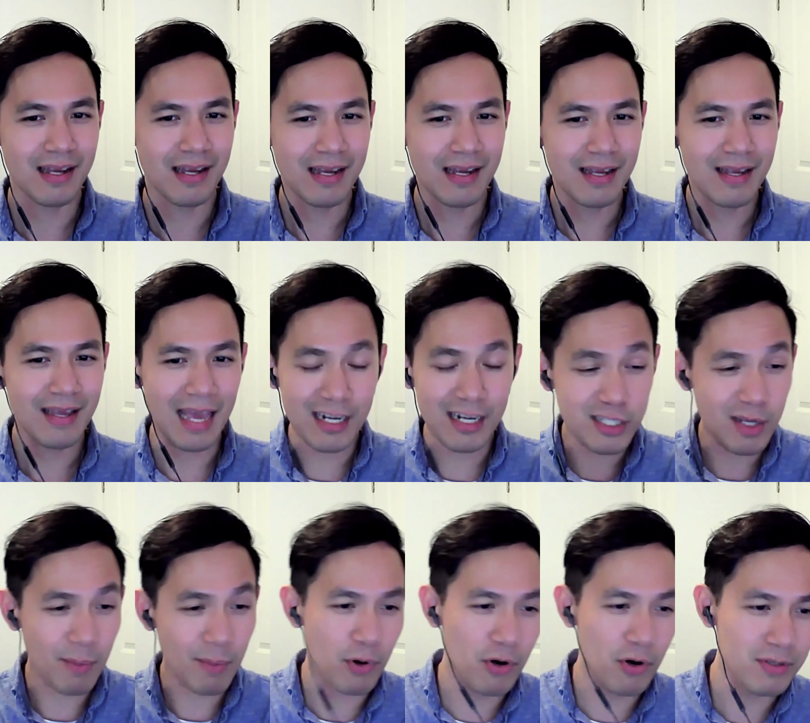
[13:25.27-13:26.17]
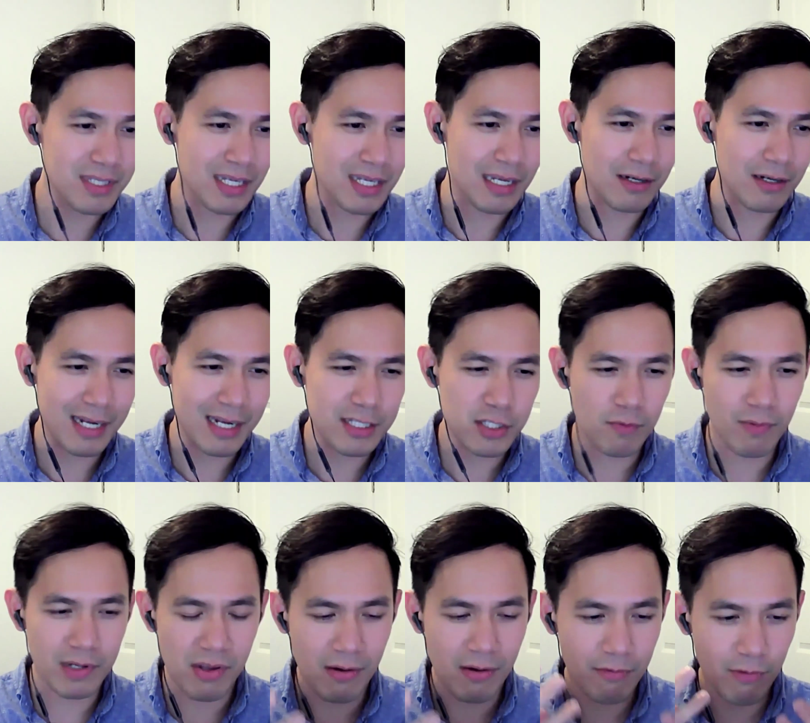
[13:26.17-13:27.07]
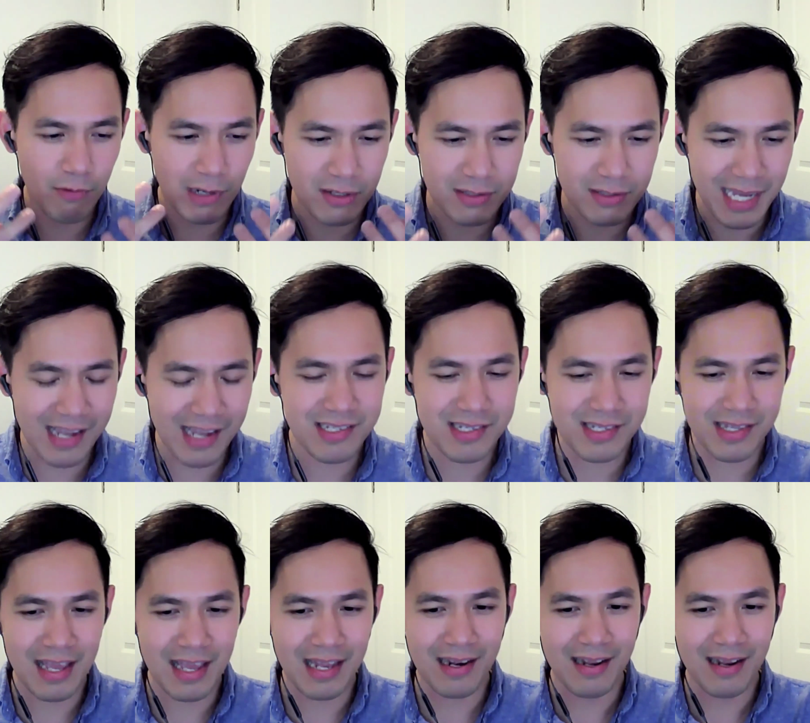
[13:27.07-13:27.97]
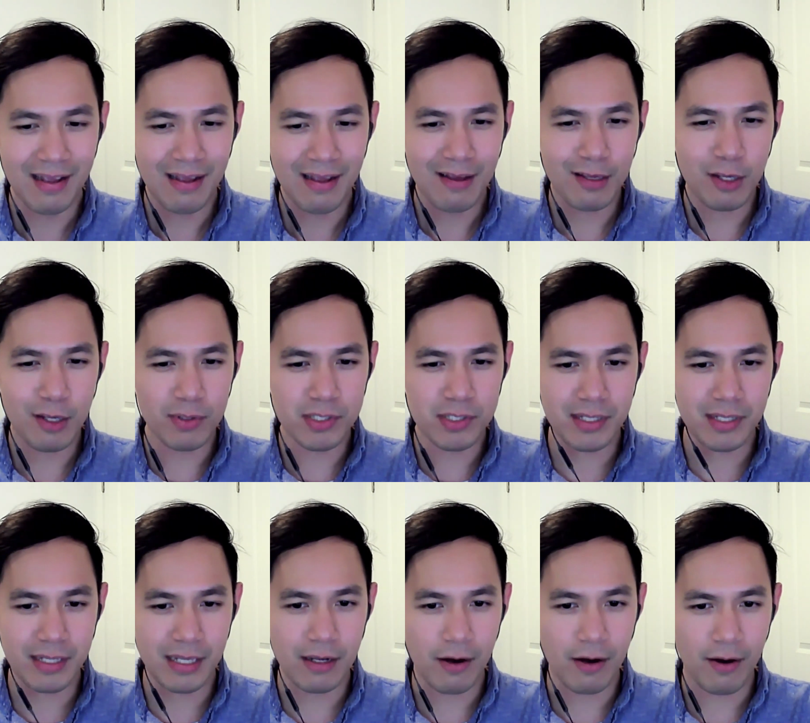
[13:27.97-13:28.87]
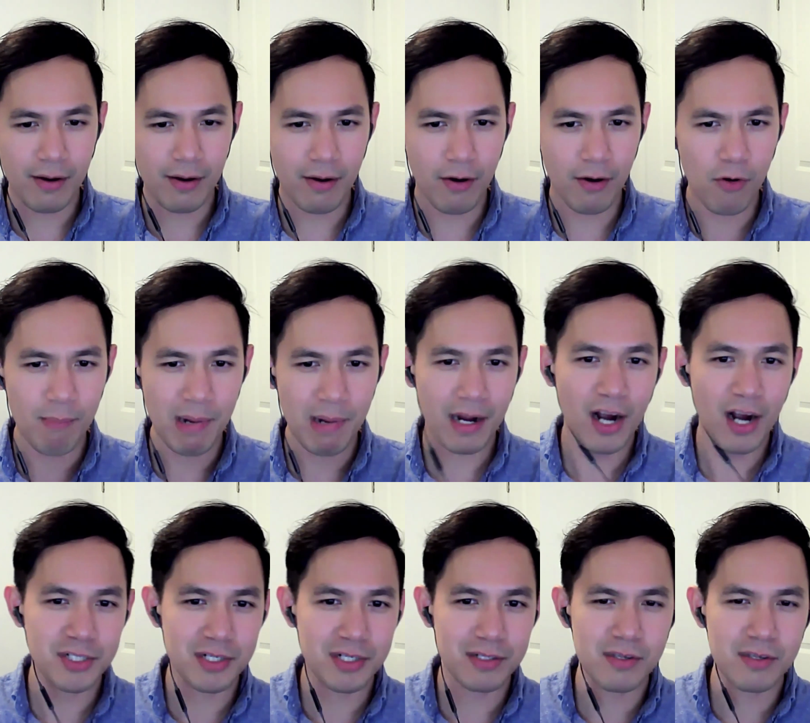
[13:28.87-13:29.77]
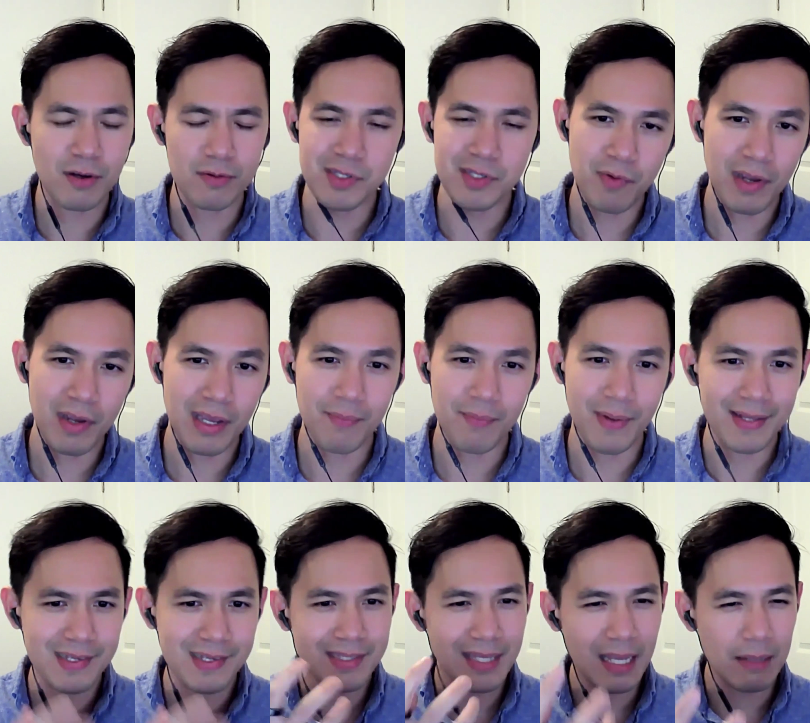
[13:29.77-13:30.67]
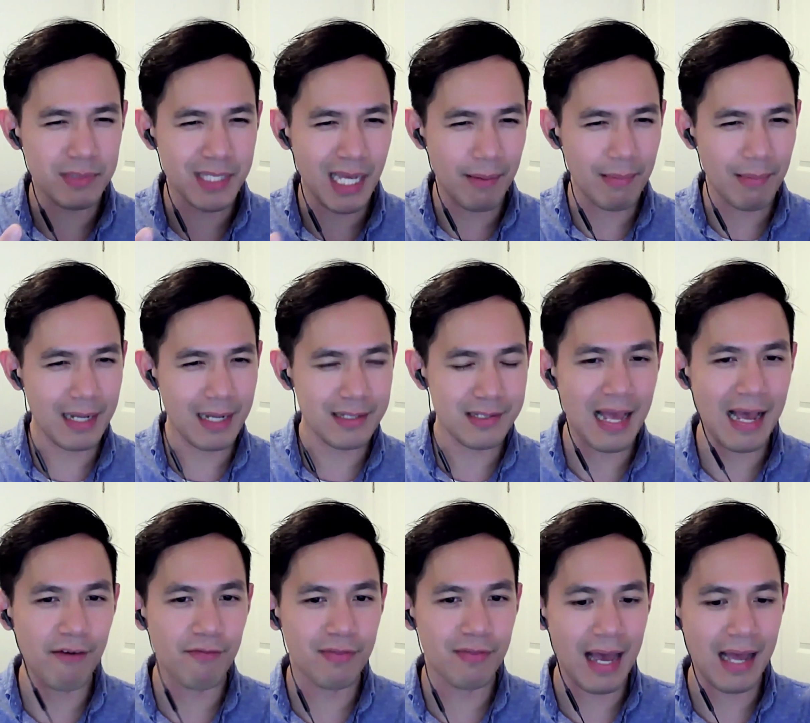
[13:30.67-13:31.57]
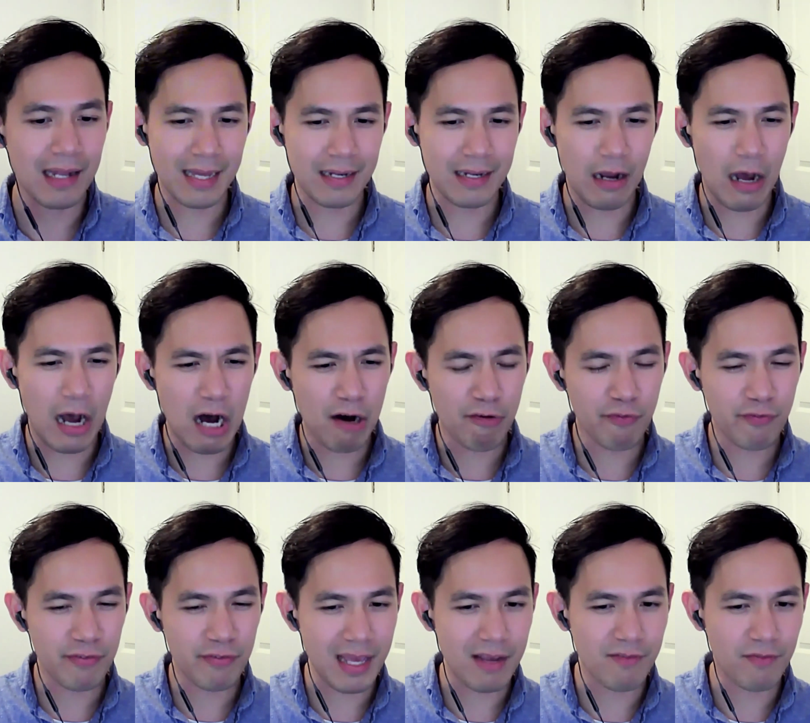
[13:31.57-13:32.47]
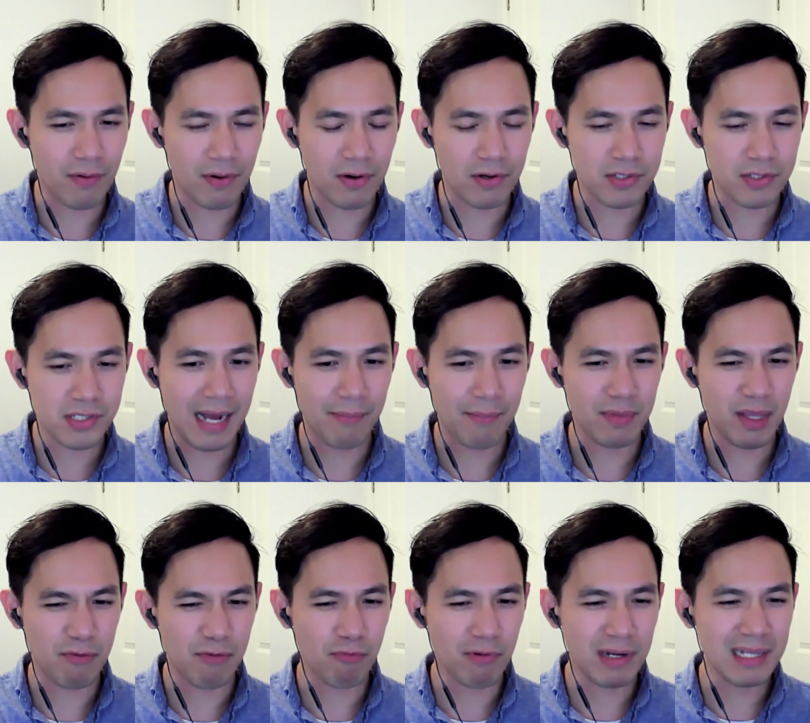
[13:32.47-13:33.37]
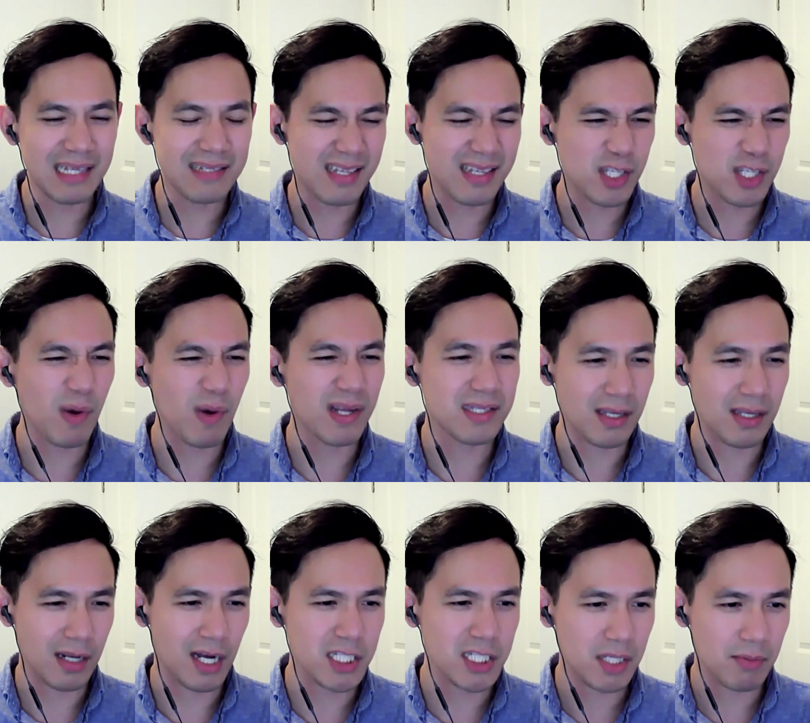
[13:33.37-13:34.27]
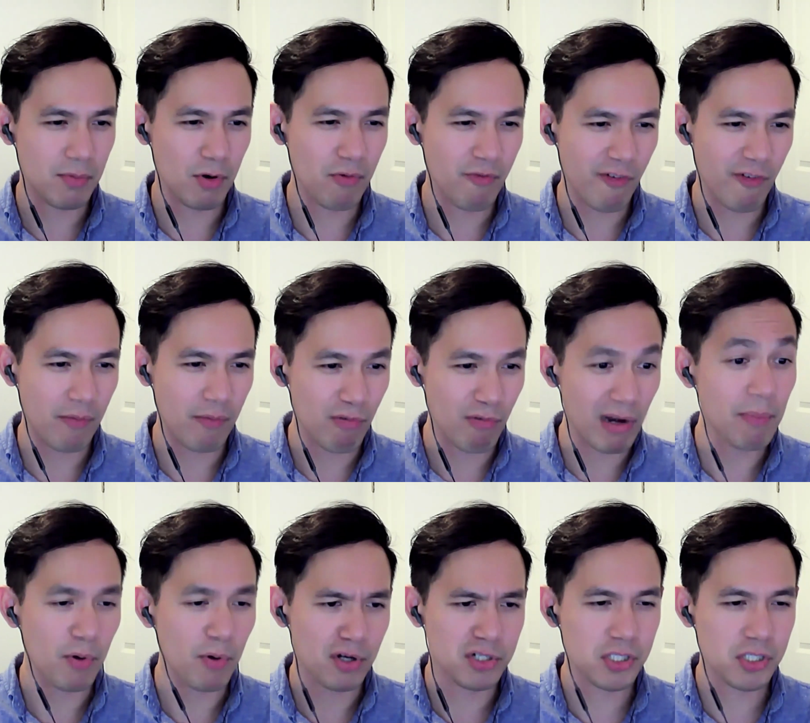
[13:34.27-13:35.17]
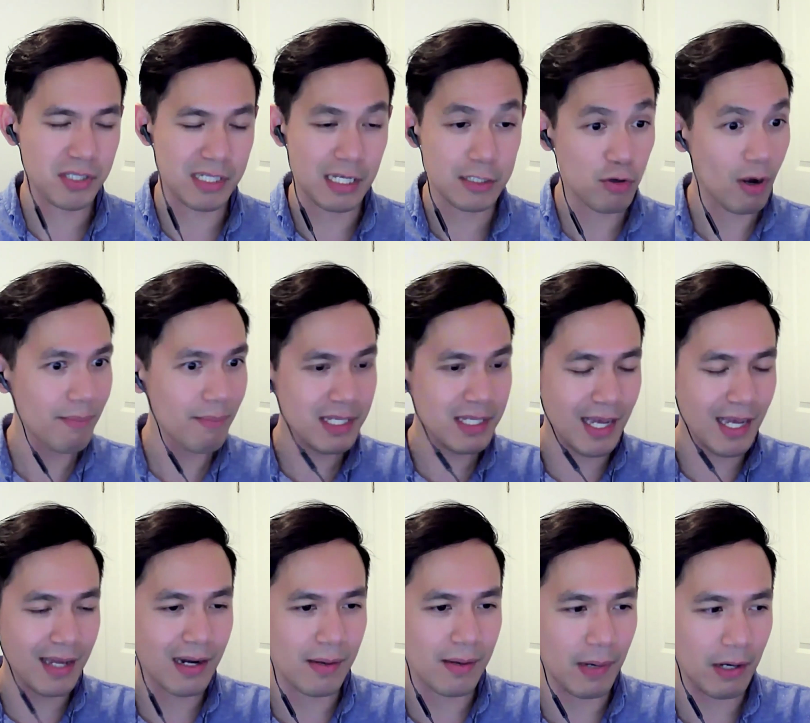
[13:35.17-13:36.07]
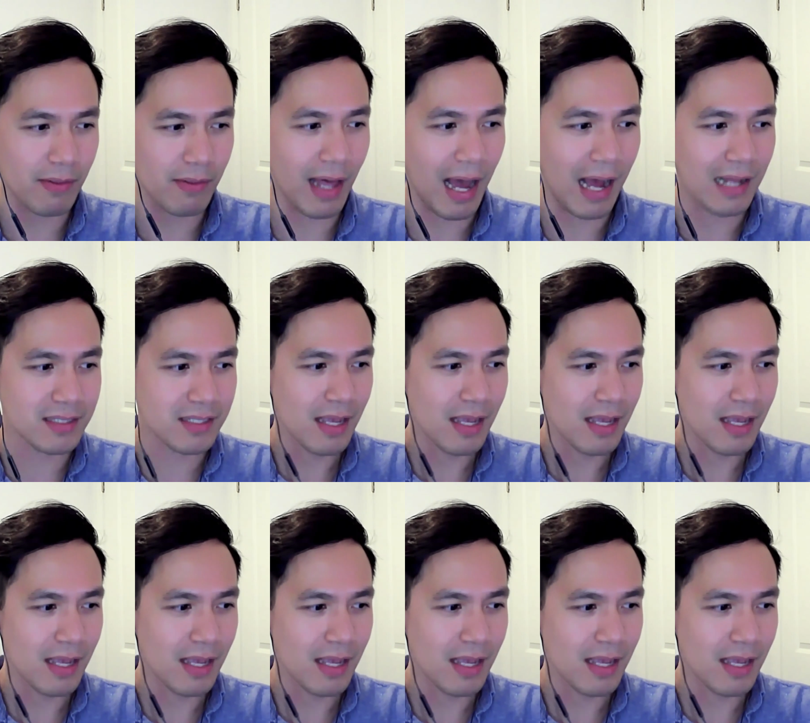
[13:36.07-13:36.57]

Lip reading: And it's a protein, right? So when you taste it, you will see, oh my gosh, it's so sweet. But at the same time, it doesn't have that off flavors that really dissuades the customer from repurchasing. So I'm excited about that.